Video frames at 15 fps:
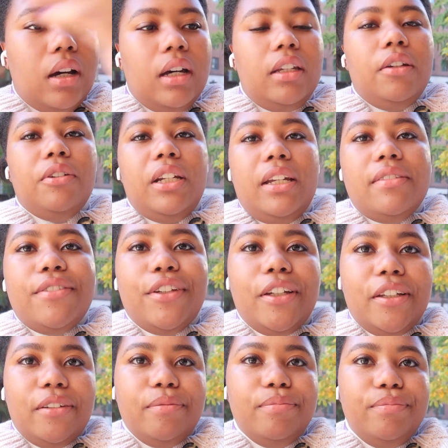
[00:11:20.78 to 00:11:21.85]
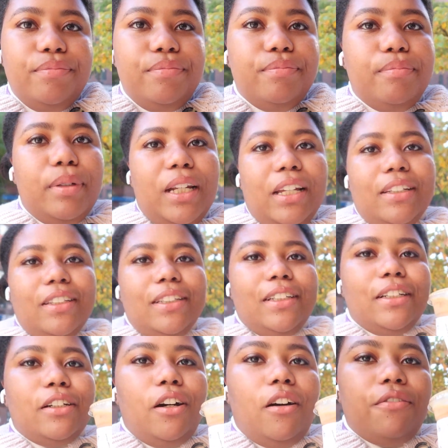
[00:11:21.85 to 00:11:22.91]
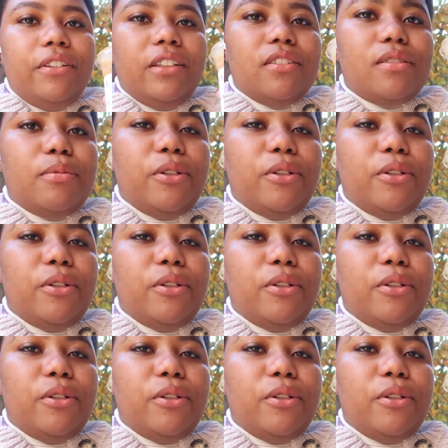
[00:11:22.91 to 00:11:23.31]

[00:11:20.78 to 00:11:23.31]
I know what I said, but I did get coffee this